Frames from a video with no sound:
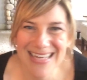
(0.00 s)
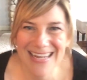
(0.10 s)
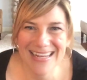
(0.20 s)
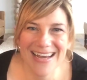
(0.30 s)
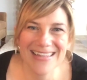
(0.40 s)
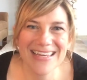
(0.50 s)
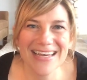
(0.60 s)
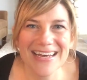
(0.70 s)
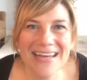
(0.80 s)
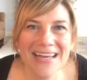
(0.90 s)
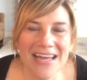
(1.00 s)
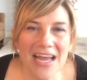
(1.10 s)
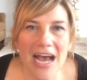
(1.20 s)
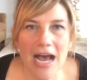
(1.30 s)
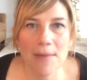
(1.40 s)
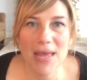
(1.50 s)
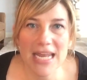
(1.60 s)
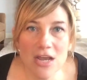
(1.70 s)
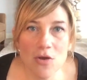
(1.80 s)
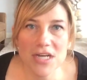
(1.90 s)
Hi, Leah. Um, any
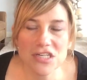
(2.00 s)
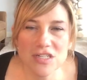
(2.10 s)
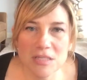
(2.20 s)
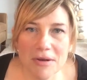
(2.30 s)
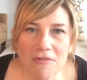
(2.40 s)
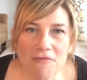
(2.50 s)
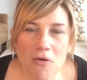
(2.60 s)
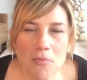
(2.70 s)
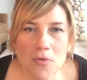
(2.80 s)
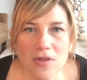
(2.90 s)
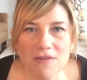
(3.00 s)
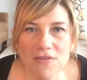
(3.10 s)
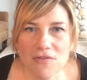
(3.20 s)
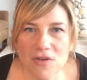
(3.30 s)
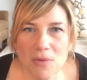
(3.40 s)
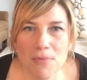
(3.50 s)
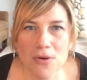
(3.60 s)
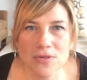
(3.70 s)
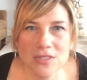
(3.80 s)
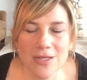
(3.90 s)
questions about foam rolling, feel free to
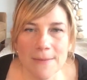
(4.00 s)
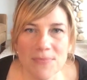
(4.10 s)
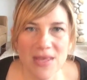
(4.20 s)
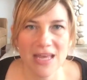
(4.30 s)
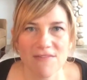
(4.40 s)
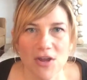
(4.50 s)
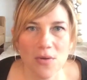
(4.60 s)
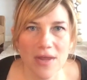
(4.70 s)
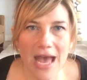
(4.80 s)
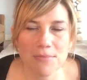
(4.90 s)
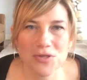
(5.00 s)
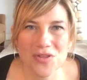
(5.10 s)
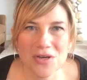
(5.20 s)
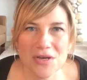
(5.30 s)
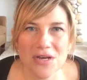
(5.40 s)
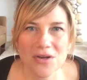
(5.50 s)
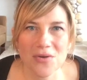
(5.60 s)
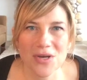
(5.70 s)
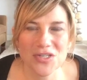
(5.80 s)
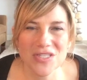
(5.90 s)
post them. If I don't capture the
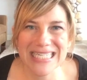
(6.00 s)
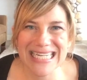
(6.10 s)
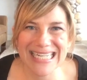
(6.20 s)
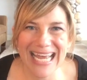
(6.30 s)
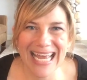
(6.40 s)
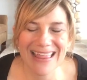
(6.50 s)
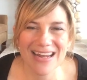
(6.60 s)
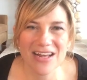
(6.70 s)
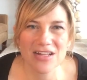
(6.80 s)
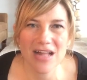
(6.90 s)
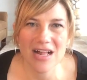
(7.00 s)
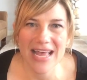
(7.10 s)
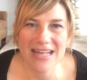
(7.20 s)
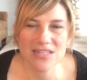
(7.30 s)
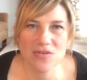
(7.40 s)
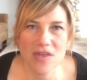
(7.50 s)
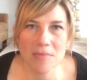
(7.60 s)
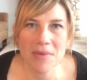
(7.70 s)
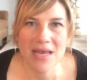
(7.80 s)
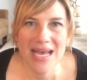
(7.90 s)
questions today, then I'll, I'll answer them
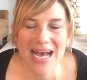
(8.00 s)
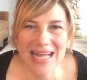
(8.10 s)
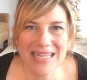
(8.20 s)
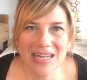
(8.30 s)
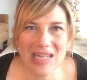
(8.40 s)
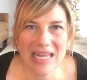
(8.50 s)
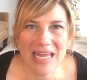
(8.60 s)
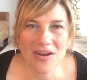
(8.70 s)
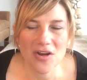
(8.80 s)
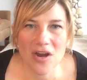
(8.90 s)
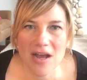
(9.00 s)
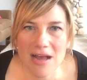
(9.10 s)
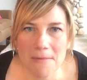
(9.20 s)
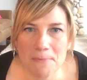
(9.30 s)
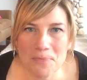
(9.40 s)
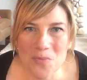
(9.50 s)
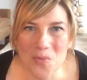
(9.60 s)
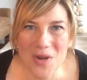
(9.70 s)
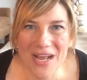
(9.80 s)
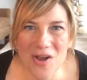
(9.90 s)
a little later um, when I
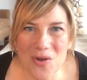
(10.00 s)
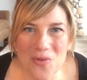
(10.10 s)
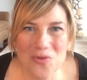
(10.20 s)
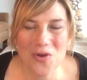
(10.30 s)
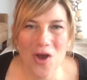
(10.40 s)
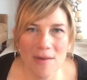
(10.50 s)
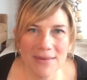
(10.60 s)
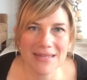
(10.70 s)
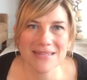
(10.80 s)
could go through the comments.